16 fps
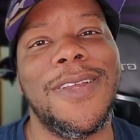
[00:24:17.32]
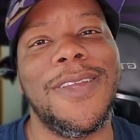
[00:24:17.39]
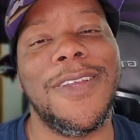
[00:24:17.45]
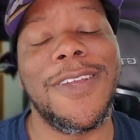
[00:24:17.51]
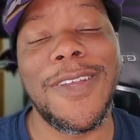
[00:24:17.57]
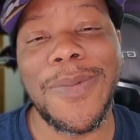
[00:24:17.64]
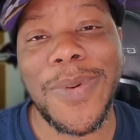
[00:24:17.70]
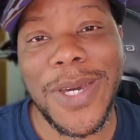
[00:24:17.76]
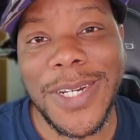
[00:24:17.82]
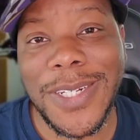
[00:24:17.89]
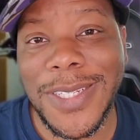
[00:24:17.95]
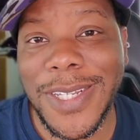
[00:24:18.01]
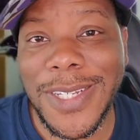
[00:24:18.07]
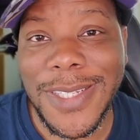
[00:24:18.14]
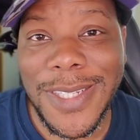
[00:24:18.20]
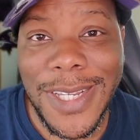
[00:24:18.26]
everybody
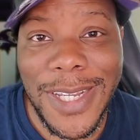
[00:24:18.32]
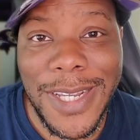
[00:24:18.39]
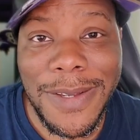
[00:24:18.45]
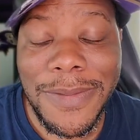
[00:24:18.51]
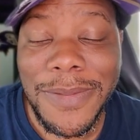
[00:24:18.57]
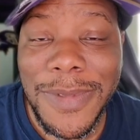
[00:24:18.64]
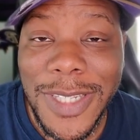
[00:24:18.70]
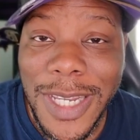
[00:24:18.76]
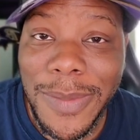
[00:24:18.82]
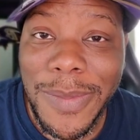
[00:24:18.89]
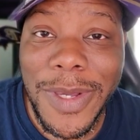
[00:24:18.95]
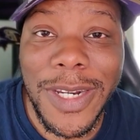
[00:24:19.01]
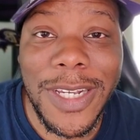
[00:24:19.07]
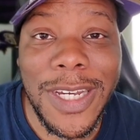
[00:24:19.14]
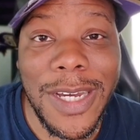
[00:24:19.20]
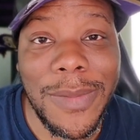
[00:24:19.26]
stay safe. Tell me
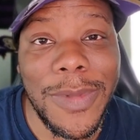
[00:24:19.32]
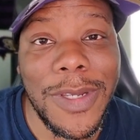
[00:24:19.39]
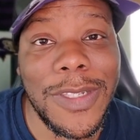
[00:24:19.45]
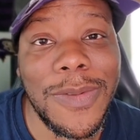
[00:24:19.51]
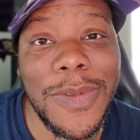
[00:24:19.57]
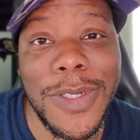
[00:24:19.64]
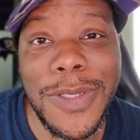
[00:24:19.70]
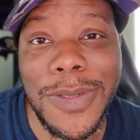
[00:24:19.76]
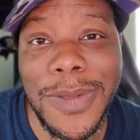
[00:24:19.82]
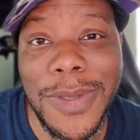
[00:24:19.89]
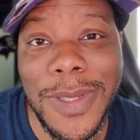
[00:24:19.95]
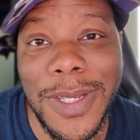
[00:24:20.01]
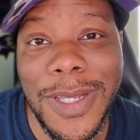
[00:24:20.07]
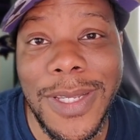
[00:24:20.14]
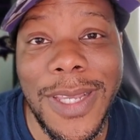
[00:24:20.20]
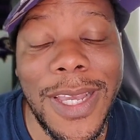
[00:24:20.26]
in the comments what you
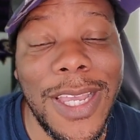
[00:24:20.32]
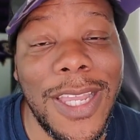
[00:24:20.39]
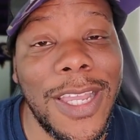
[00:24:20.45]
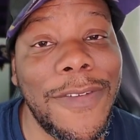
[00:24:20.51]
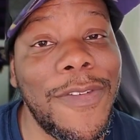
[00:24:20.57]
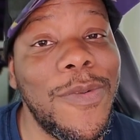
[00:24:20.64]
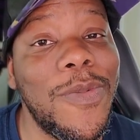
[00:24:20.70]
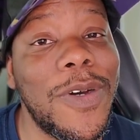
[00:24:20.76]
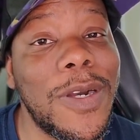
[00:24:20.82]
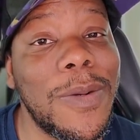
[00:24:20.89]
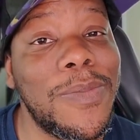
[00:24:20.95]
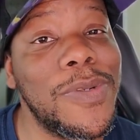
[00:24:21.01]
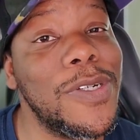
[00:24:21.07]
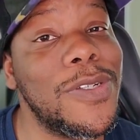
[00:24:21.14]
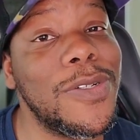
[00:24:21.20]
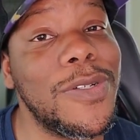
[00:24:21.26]
think. Hey, if you want to
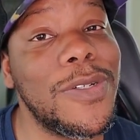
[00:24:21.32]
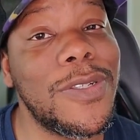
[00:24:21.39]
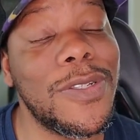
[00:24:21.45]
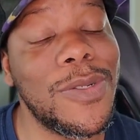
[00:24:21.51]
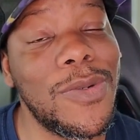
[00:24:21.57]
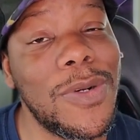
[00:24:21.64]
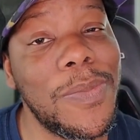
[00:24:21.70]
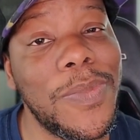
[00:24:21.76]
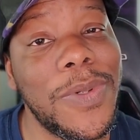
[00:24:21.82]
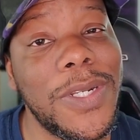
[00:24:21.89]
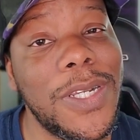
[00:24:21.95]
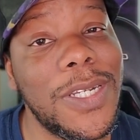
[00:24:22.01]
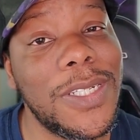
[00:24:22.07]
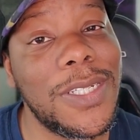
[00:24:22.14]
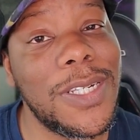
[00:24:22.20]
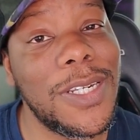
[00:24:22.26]
put your score
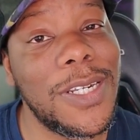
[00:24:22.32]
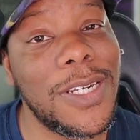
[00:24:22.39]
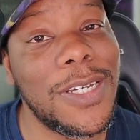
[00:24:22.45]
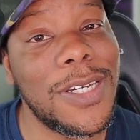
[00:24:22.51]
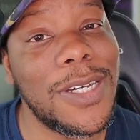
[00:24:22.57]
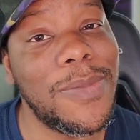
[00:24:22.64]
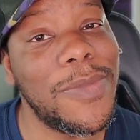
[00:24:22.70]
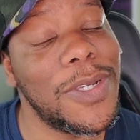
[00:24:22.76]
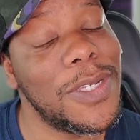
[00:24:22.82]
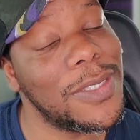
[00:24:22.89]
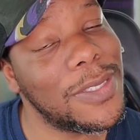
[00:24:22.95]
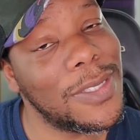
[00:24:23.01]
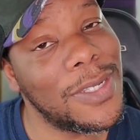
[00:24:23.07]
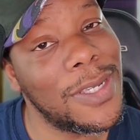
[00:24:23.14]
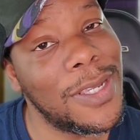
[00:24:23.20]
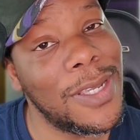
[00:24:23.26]
prediction in the comments,
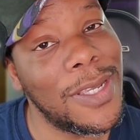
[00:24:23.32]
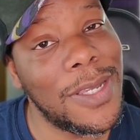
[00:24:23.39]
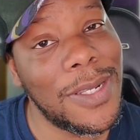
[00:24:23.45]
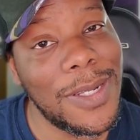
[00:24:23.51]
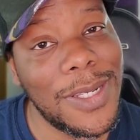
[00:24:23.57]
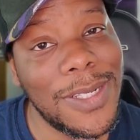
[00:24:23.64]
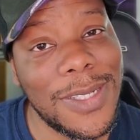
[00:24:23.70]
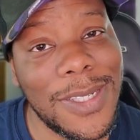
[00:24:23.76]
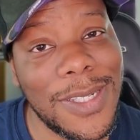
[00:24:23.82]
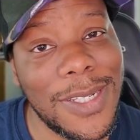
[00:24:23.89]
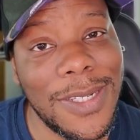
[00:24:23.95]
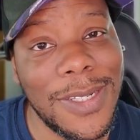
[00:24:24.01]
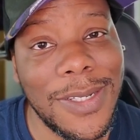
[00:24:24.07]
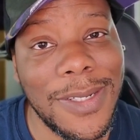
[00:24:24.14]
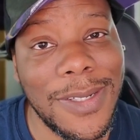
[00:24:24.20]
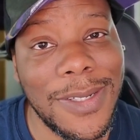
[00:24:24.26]
let's see.